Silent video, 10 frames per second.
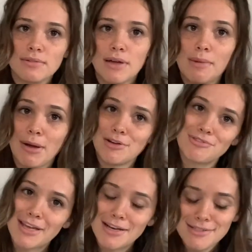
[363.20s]
amount
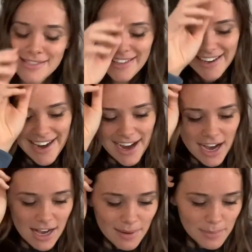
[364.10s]
of layers.
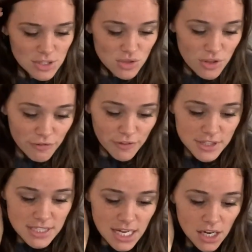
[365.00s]
So the
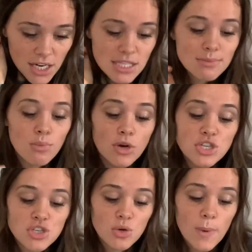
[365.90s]
first layer is
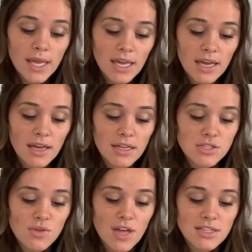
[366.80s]
moisture wicking. And
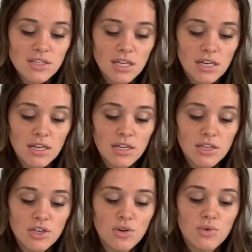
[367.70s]
so that's gonna,
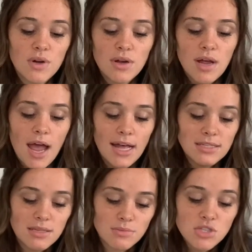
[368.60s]
you know, add
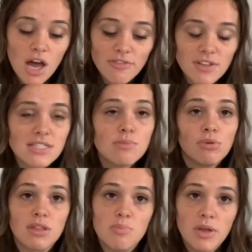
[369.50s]
some softness and
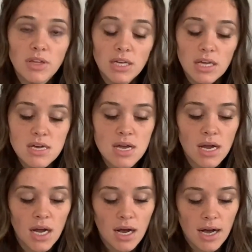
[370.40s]
breathability.
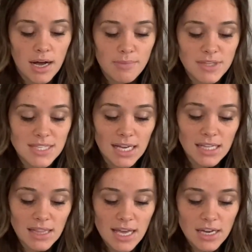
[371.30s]
The
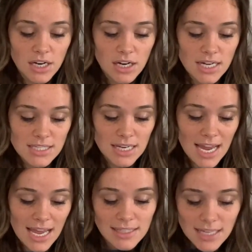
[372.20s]
second layer is an
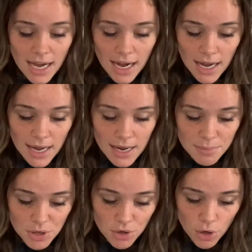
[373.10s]

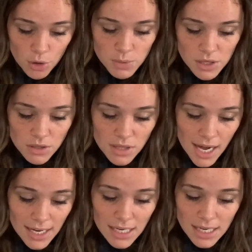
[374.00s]
antimicrobial
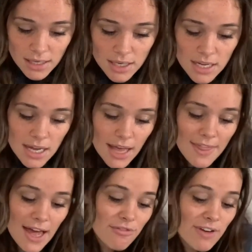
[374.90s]
lining, and
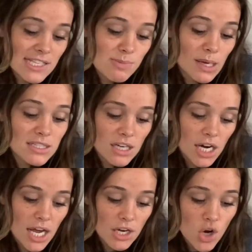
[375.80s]
that fights
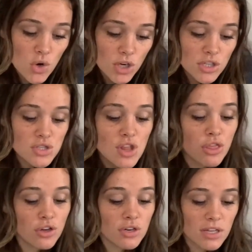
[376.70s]
bacteria and odors. The
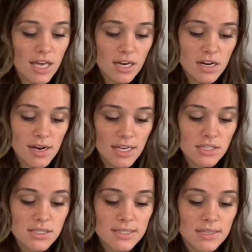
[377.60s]
third layer
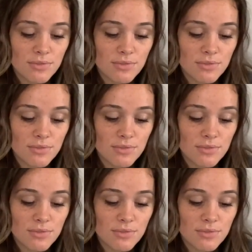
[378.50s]
is